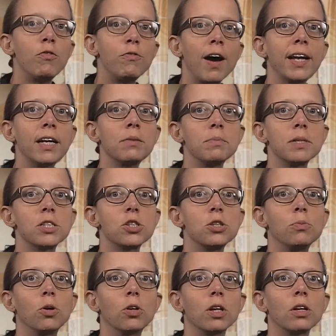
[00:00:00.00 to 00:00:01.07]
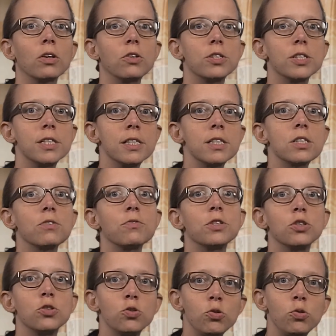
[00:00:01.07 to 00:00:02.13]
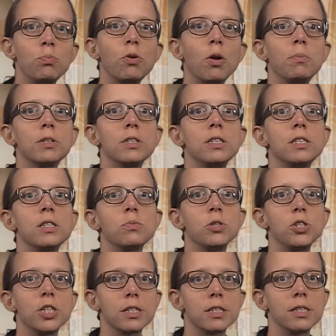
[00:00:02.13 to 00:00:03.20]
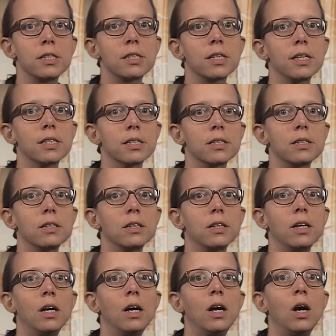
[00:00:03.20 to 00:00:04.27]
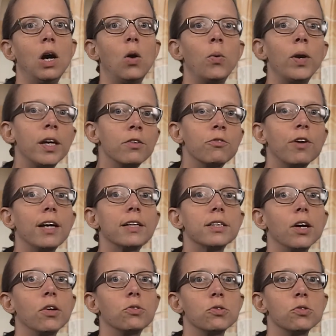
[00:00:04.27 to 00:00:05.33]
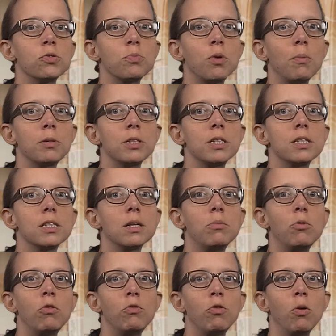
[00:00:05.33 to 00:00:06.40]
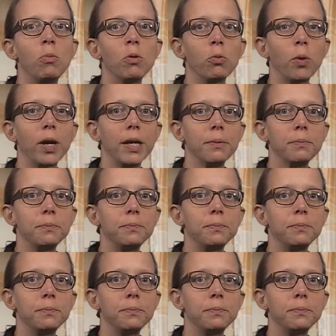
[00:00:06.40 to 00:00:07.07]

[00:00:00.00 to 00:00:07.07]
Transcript: finite mixture model consists of the two properties we just discussed. We can write down those properties in a more formal way.